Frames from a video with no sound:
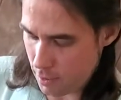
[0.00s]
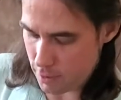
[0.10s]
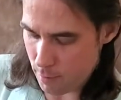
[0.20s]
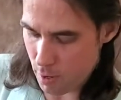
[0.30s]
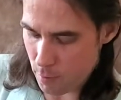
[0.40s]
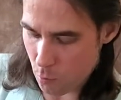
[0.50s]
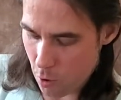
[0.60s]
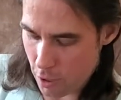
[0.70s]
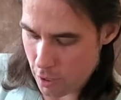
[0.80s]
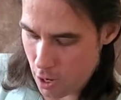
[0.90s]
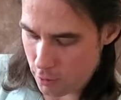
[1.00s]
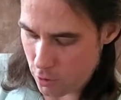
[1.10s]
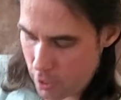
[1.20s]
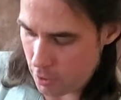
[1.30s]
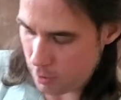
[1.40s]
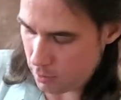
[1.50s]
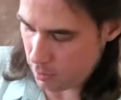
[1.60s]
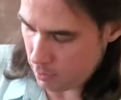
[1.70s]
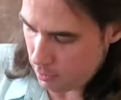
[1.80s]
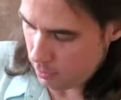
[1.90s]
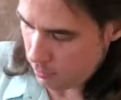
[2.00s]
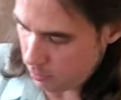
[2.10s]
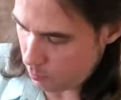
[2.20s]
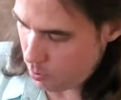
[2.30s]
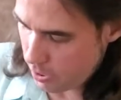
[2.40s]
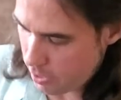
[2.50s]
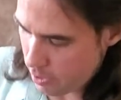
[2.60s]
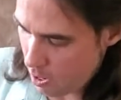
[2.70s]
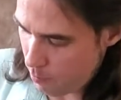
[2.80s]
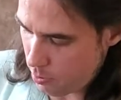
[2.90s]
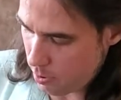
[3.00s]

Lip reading: That's something I've been working on, trying to just pick it up